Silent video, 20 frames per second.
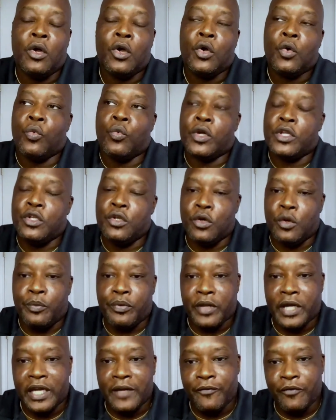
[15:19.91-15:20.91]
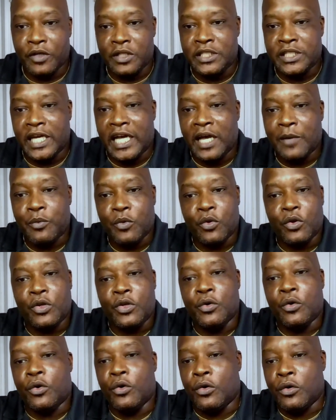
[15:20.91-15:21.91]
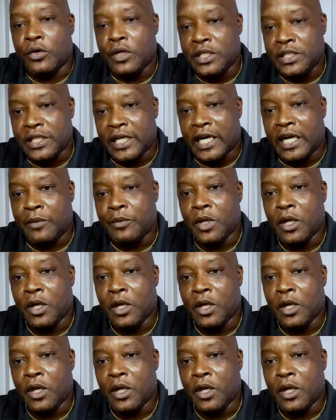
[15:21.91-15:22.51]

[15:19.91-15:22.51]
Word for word: when you apply for a job or you're on a job,